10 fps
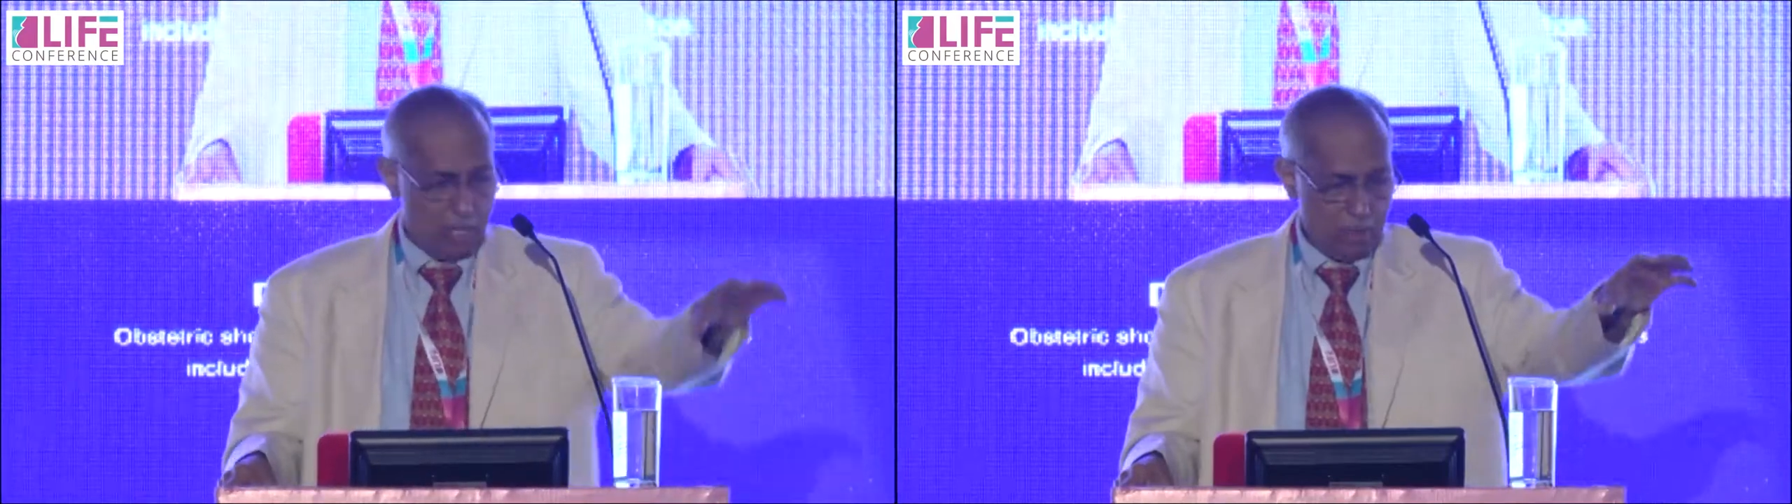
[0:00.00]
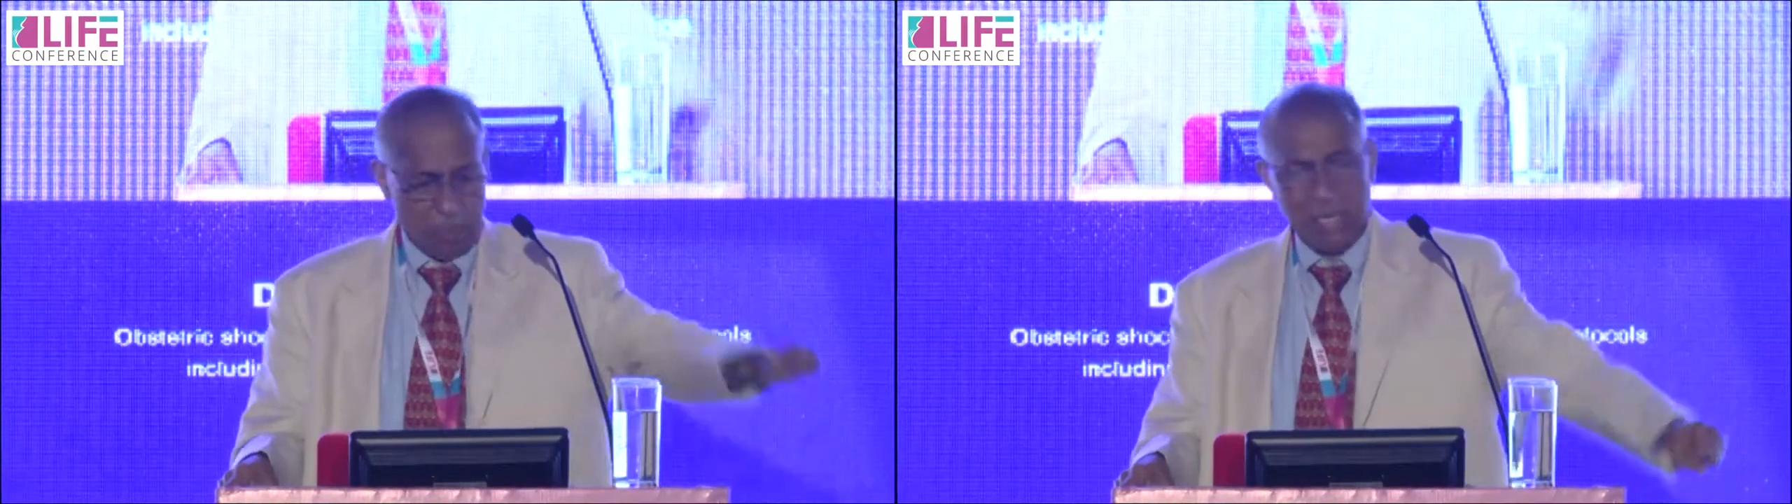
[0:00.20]

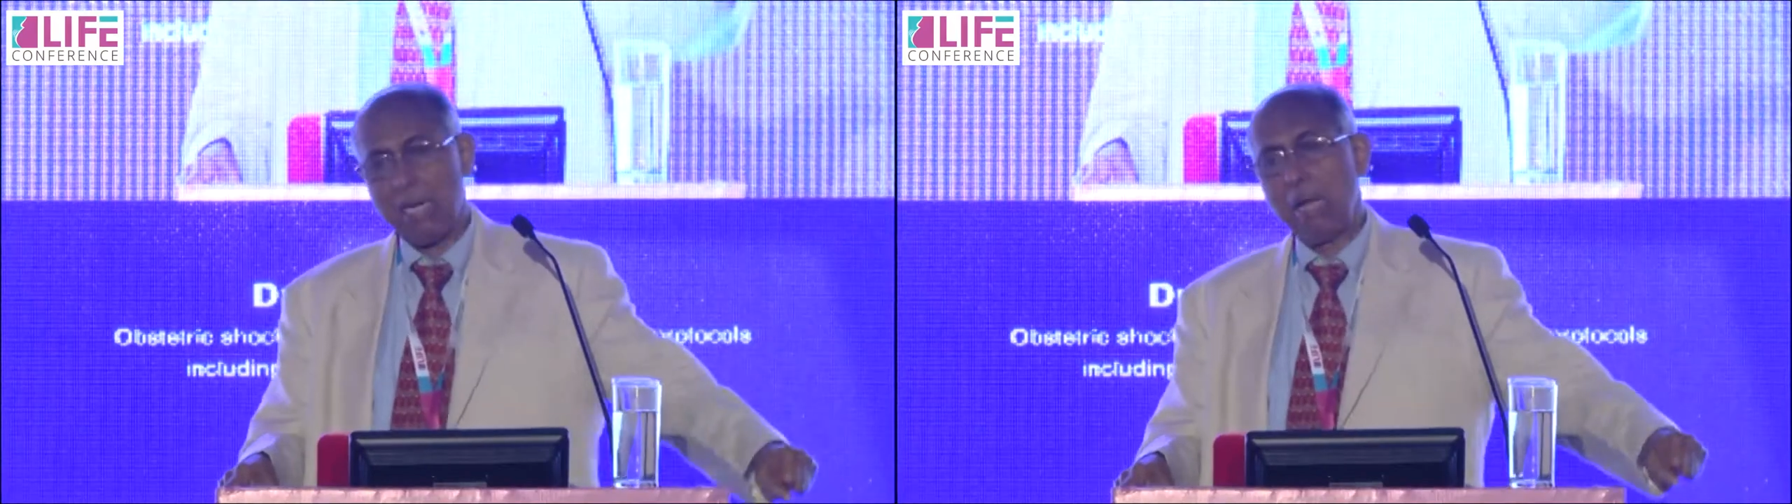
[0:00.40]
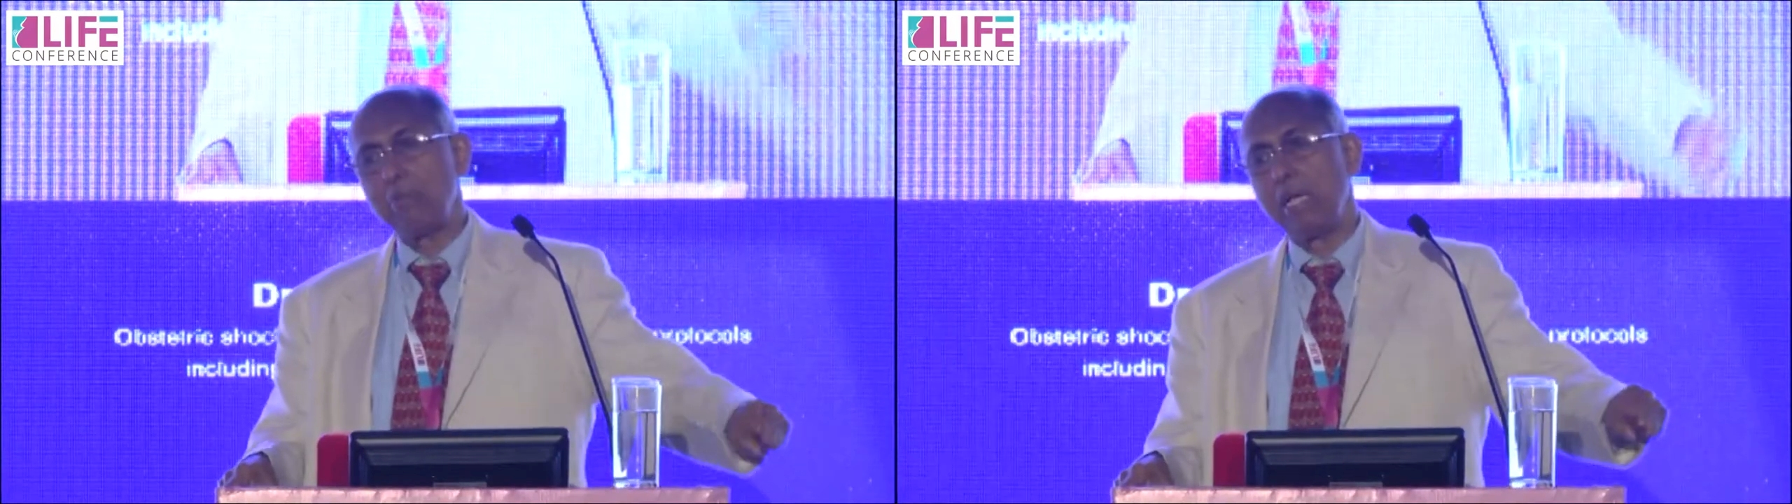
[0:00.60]
put a
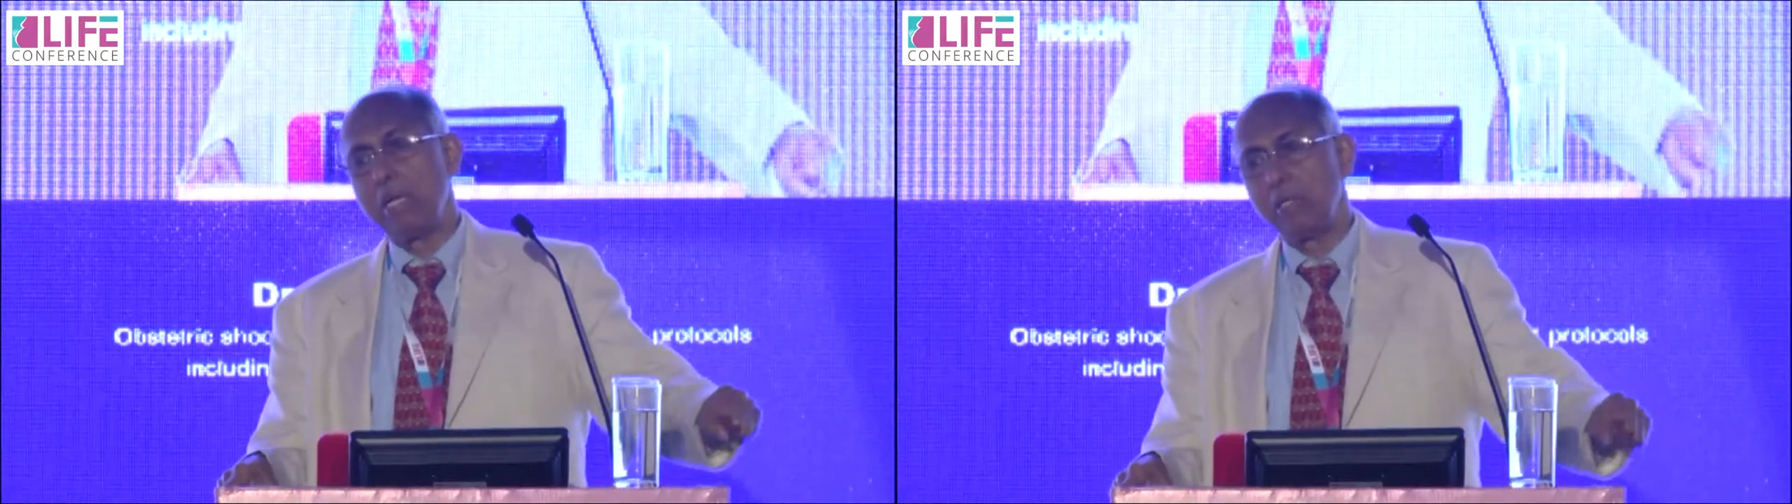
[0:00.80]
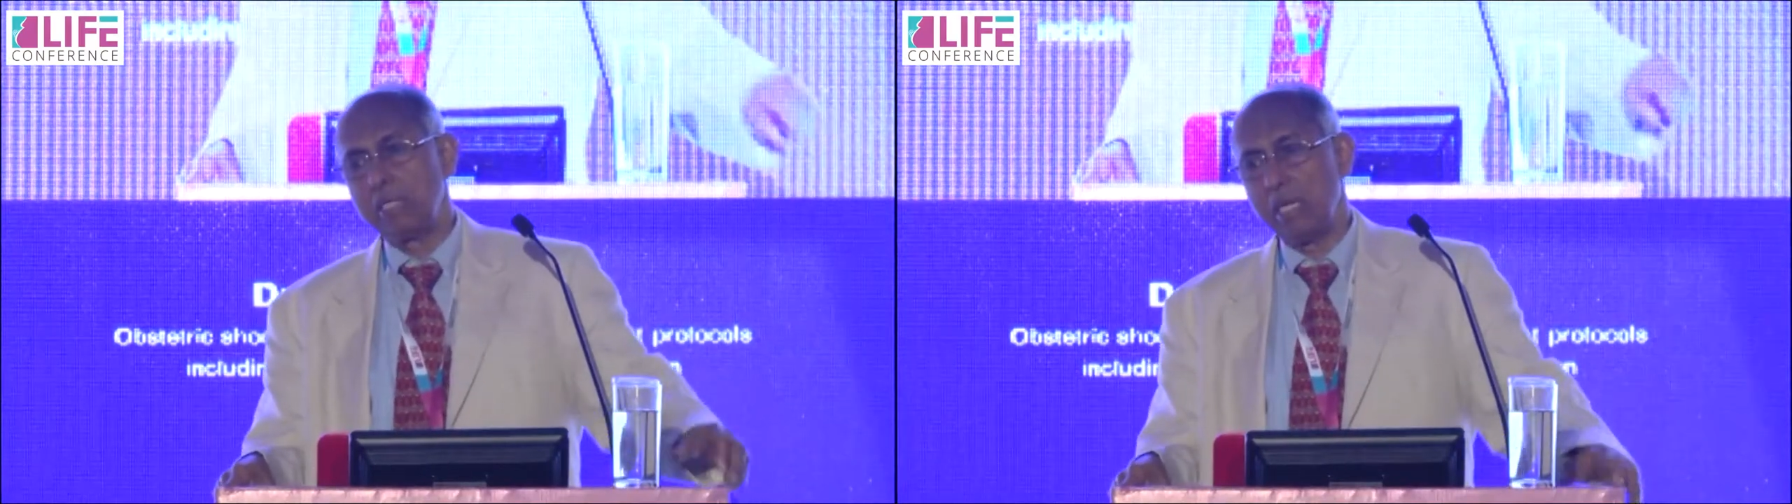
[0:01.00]
clamp to the
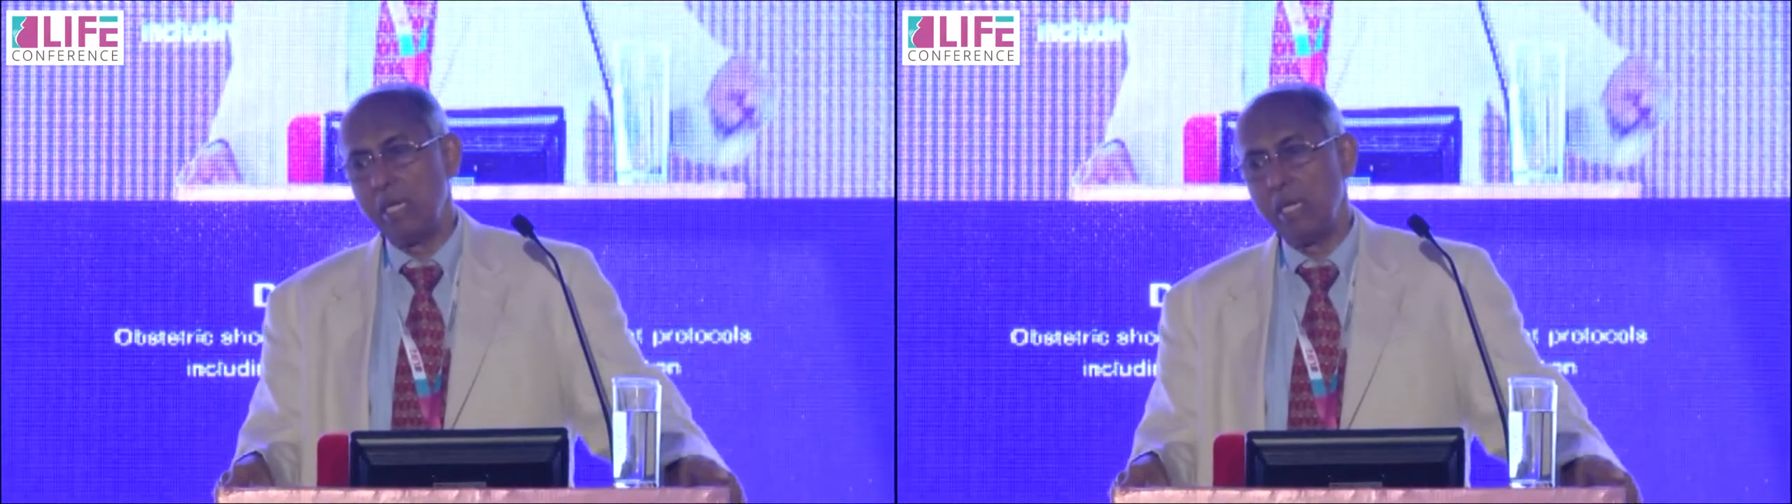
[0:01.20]
aorta,